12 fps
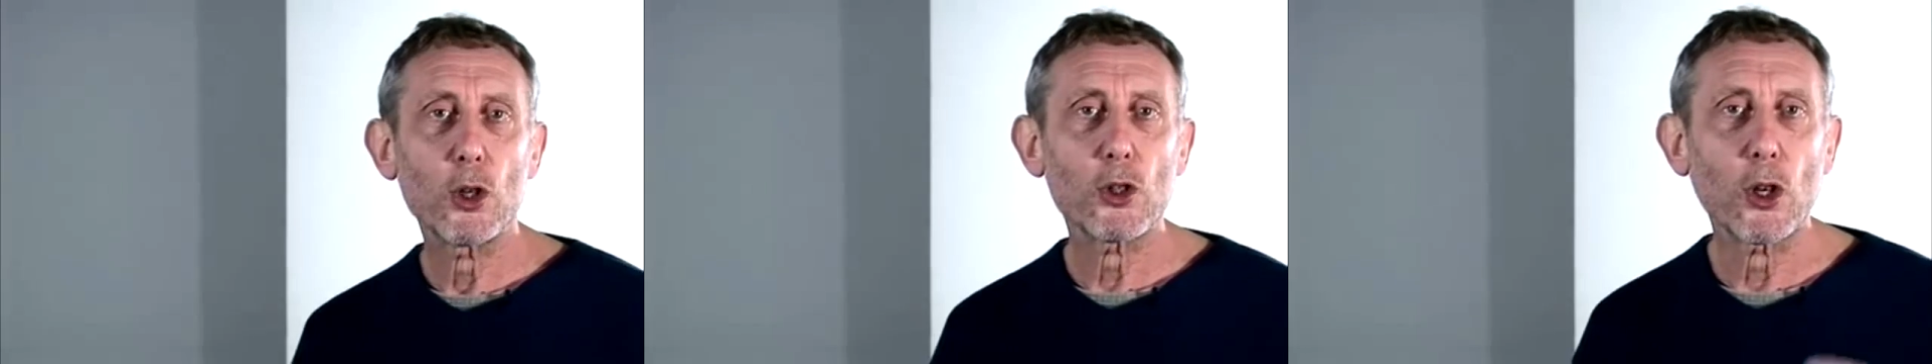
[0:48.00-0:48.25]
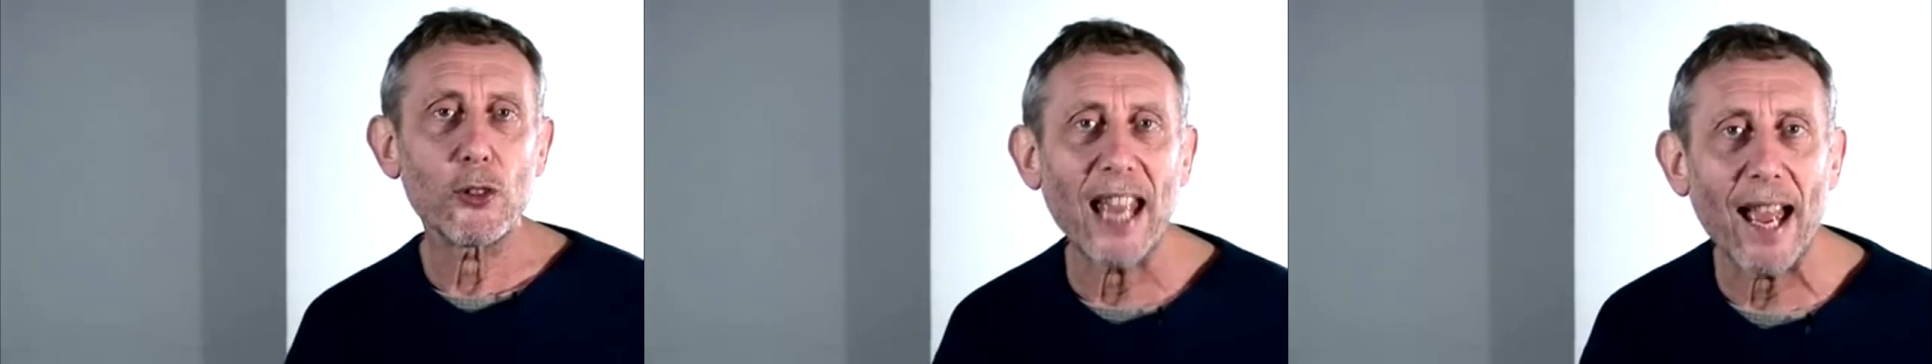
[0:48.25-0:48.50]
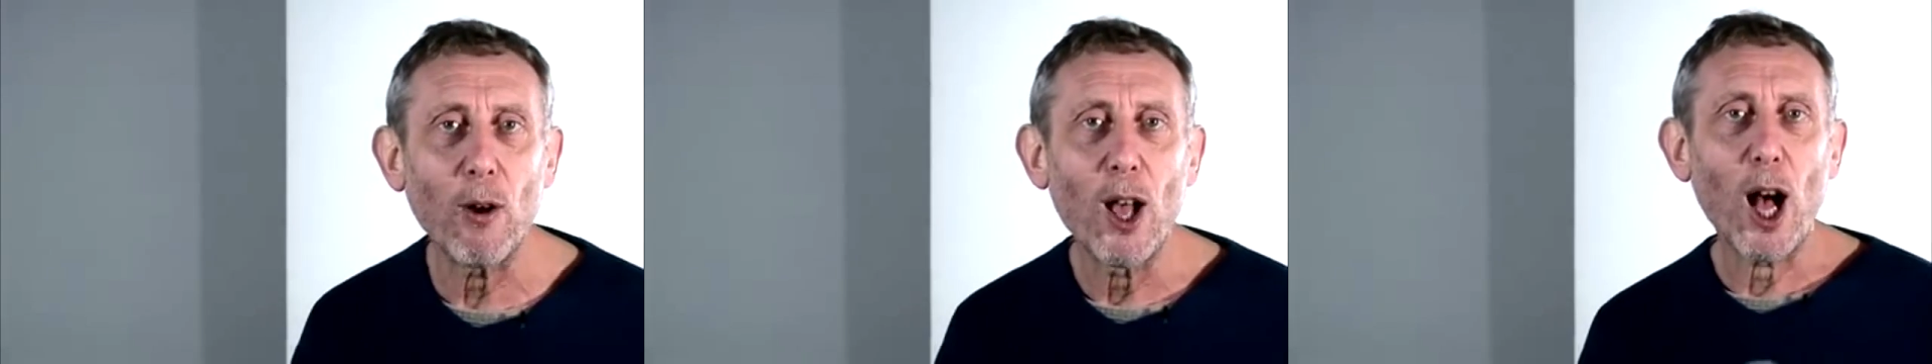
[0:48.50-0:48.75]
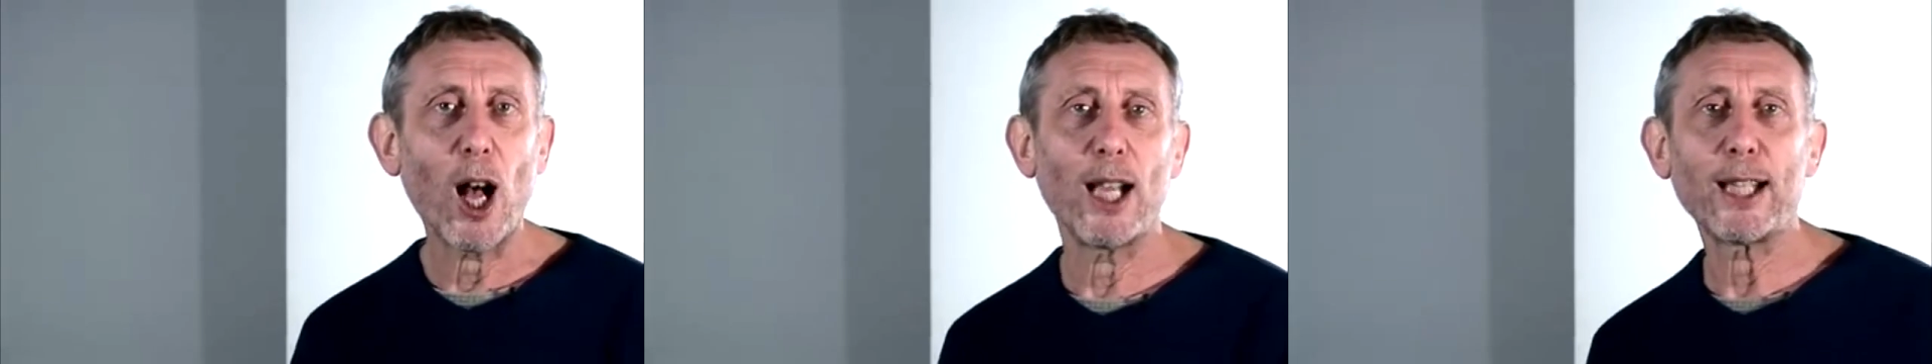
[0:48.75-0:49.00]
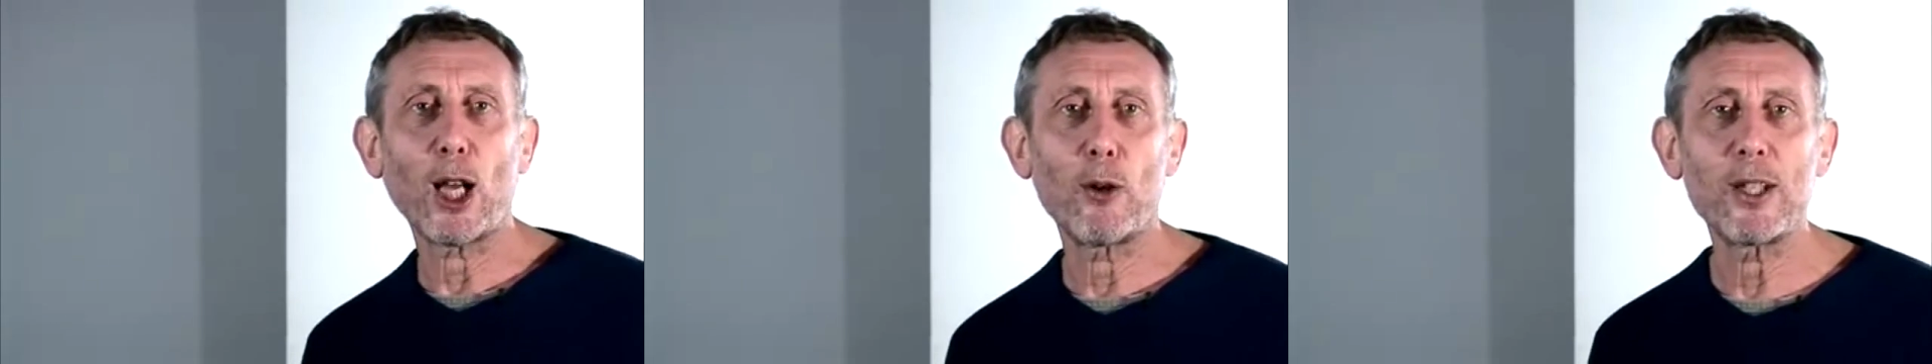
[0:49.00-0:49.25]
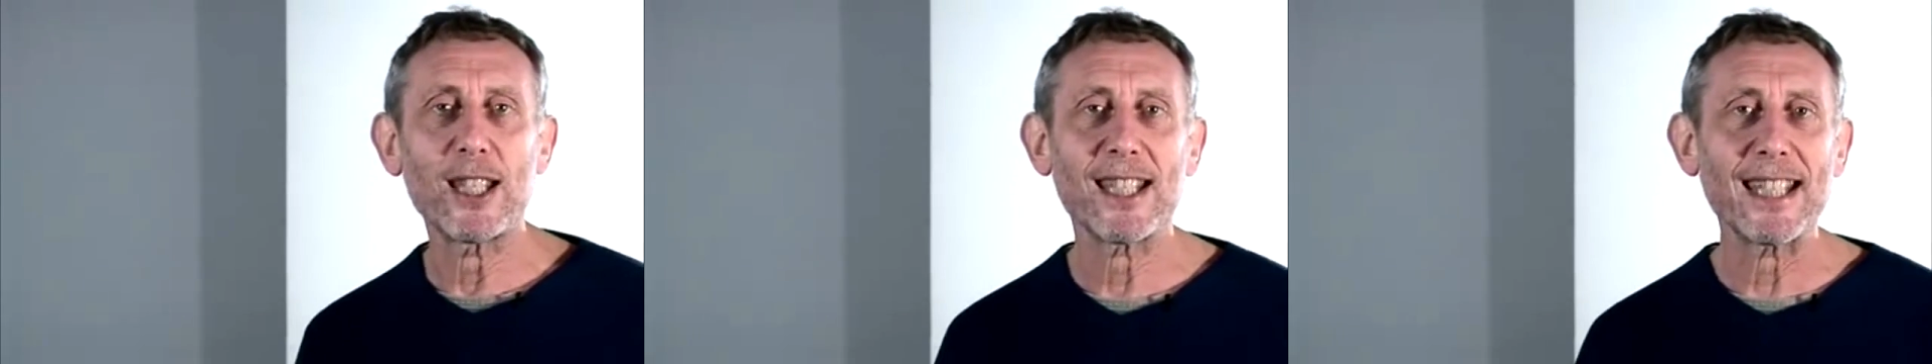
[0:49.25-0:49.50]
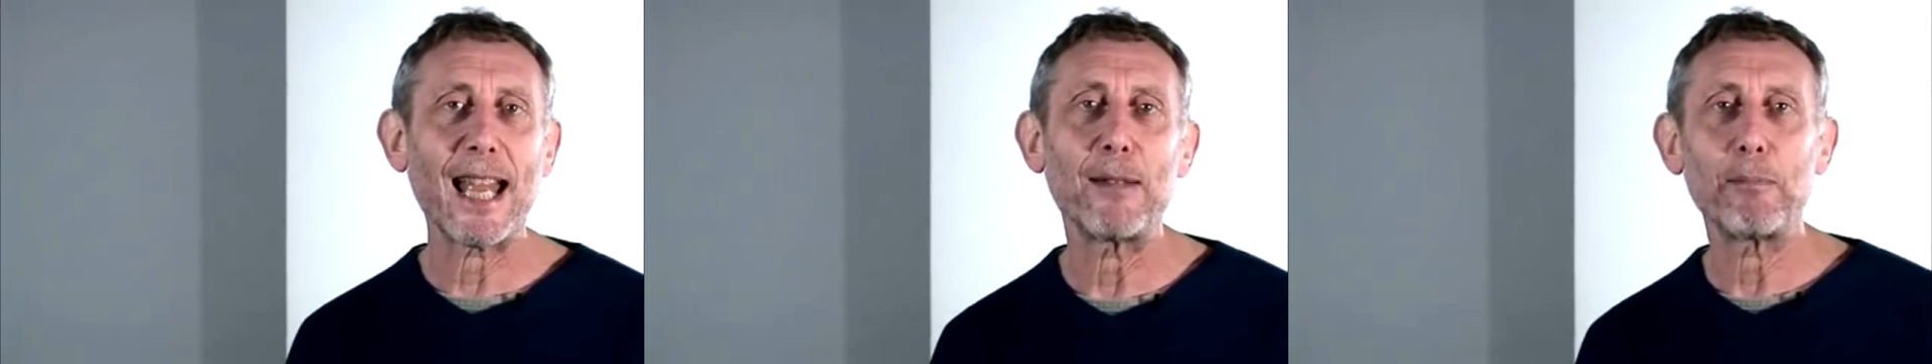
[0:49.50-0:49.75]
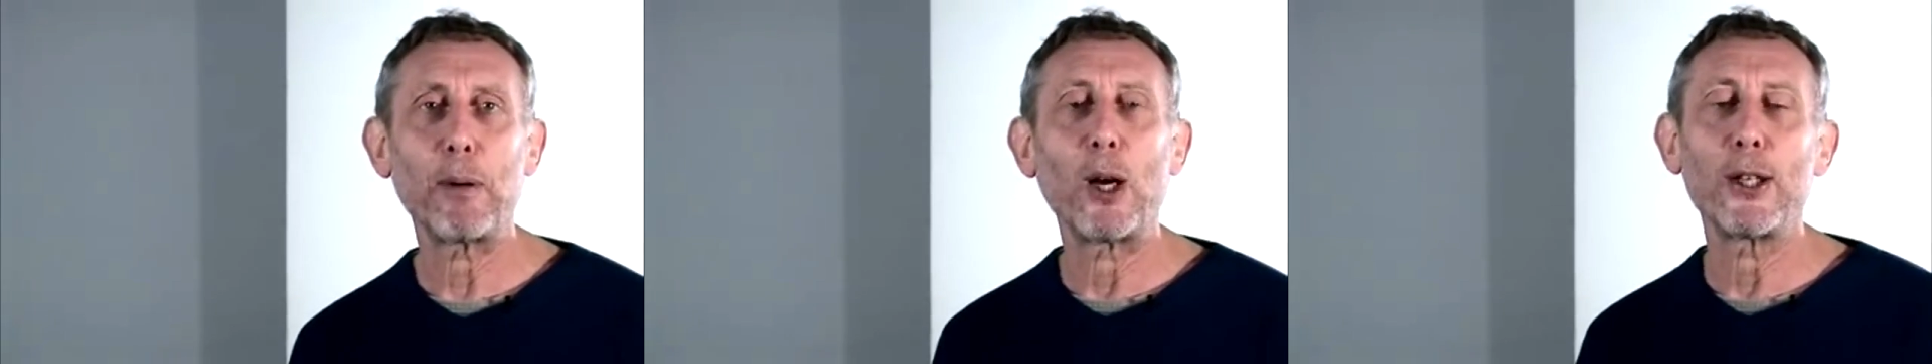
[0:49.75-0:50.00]
So now I go and
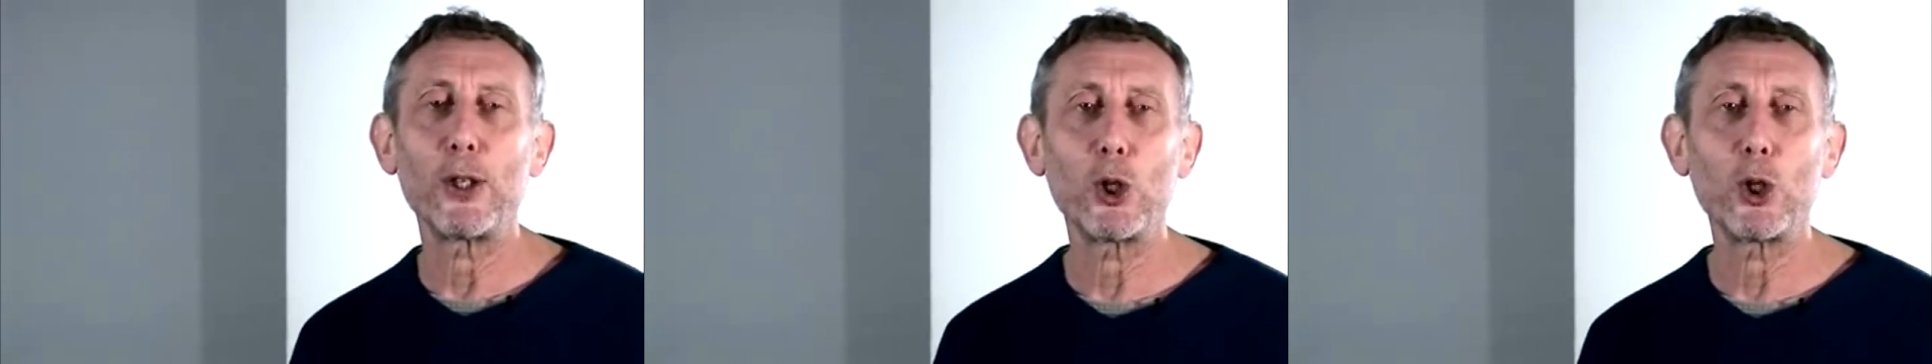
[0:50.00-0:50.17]
stand by